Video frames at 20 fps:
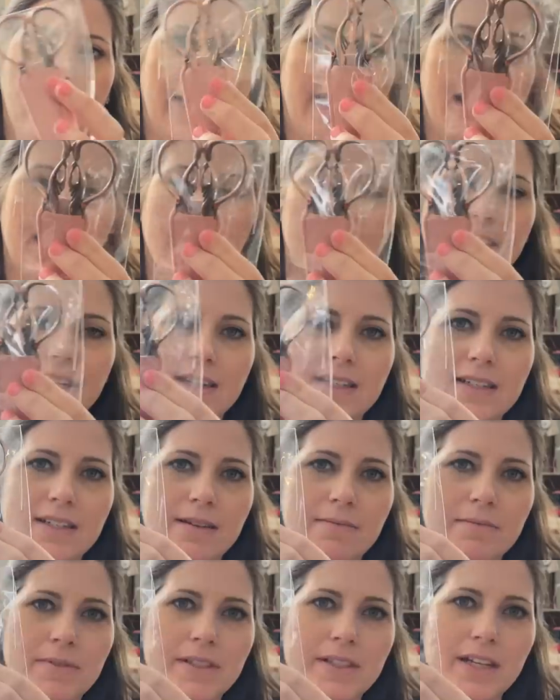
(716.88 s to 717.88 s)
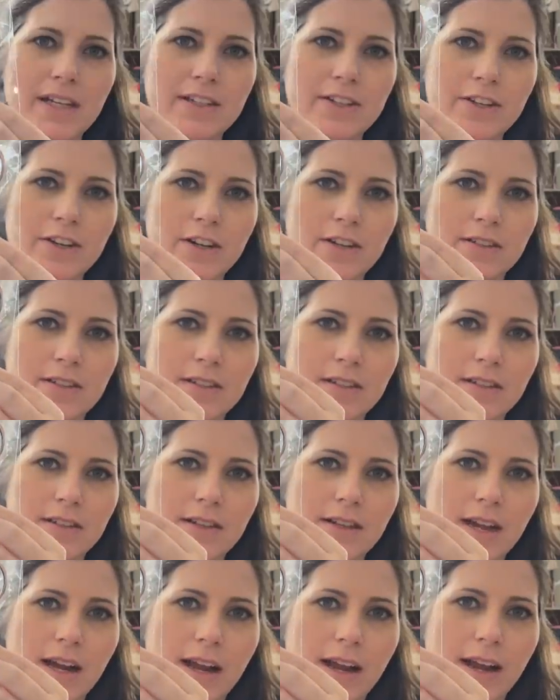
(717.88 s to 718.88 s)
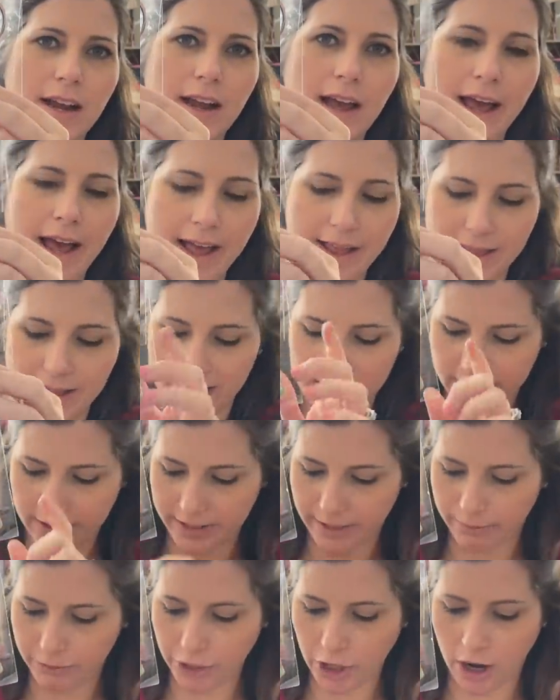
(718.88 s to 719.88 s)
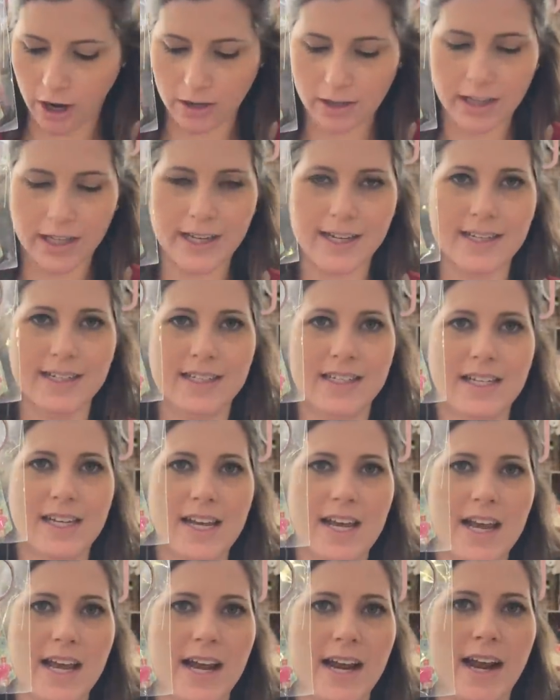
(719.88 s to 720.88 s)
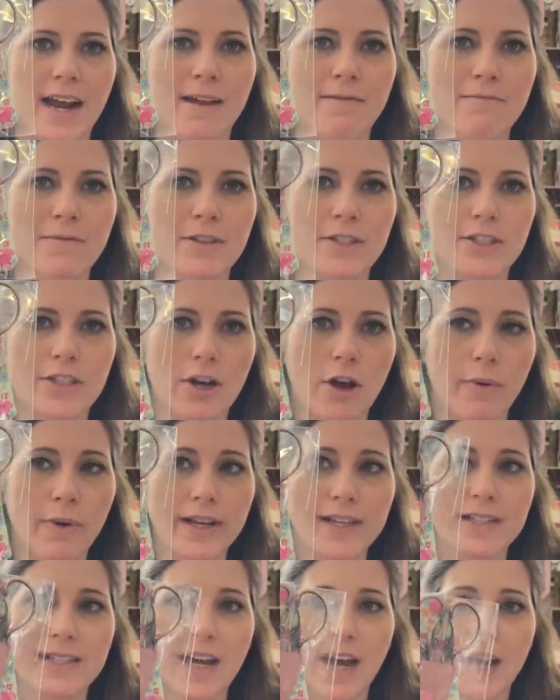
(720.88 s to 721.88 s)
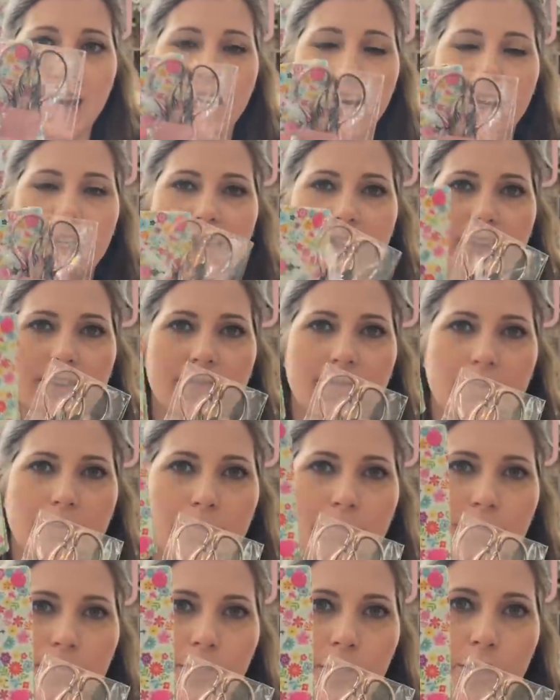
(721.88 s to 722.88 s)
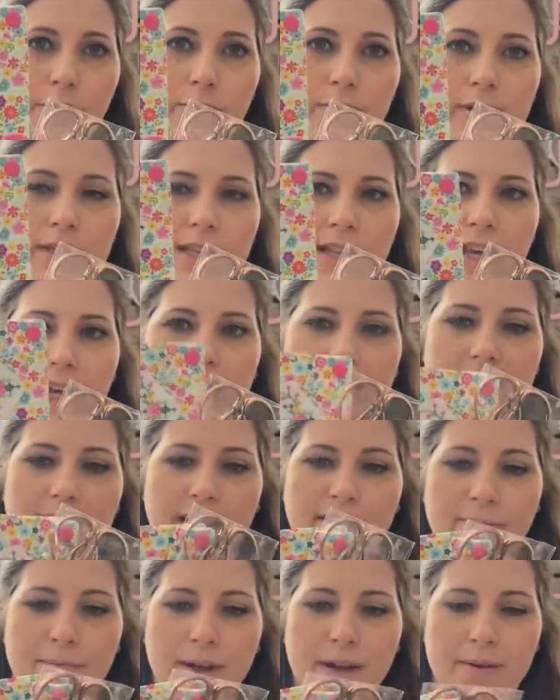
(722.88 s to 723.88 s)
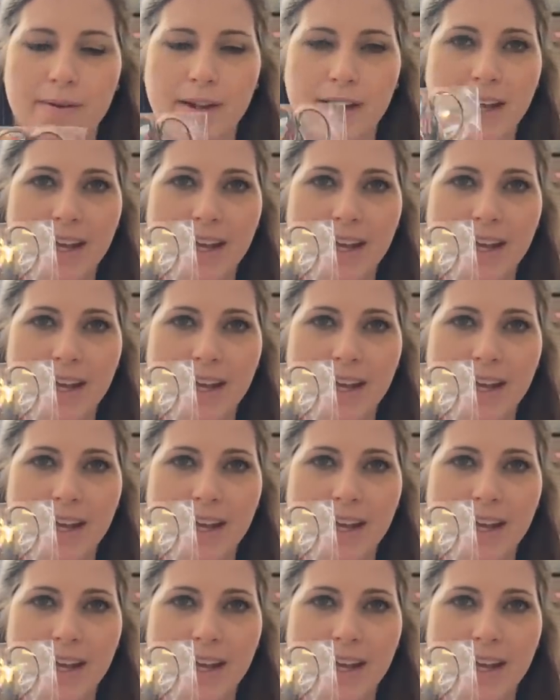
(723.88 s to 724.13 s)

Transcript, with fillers: and some scissors and then some chocolate and tea. And I'm so excited to use this. I've been